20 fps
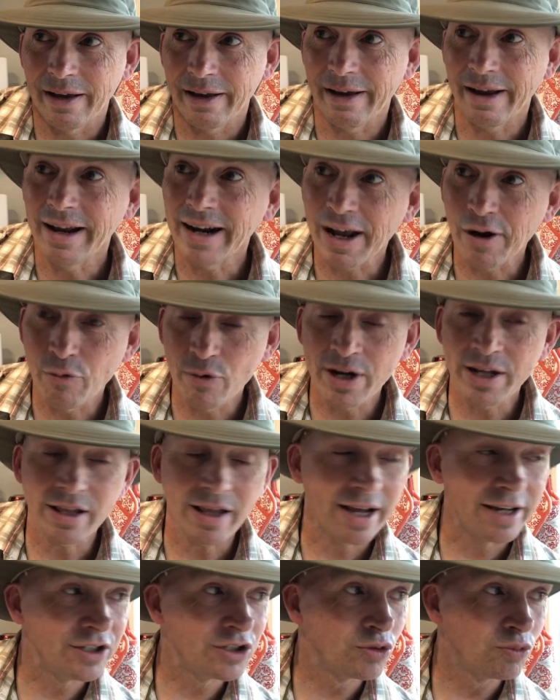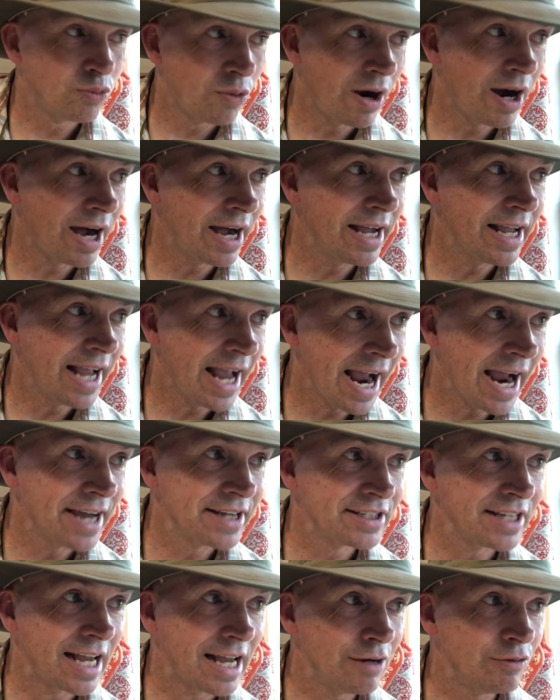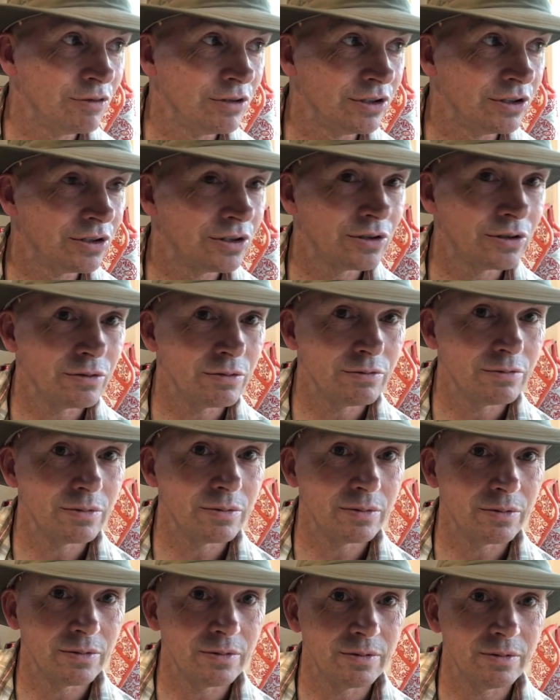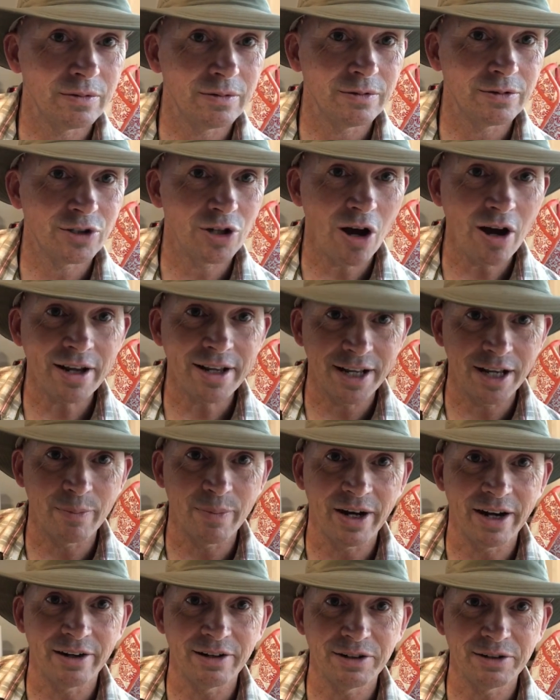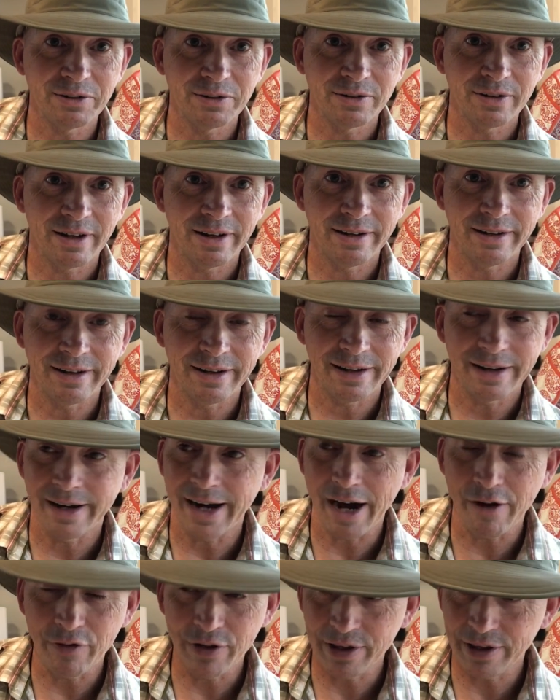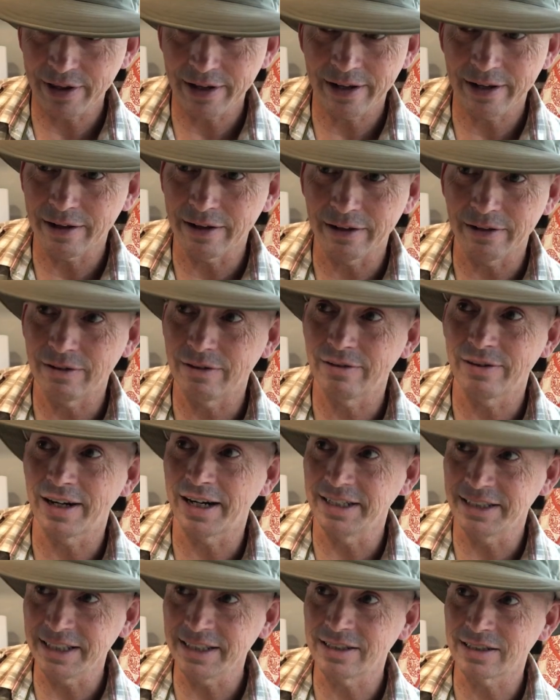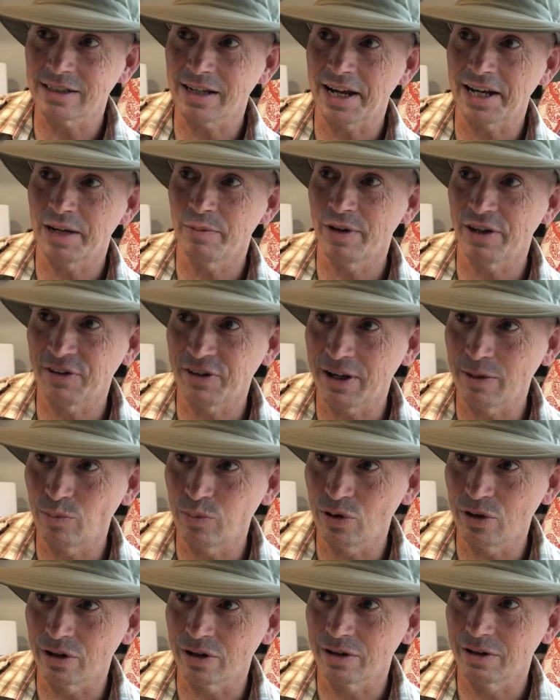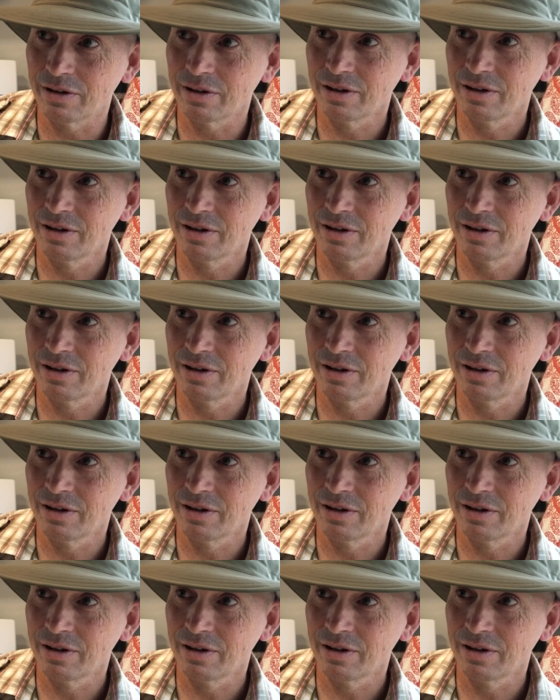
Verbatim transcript: And I realized why as I was talking about it. Everything that I didn't like about that book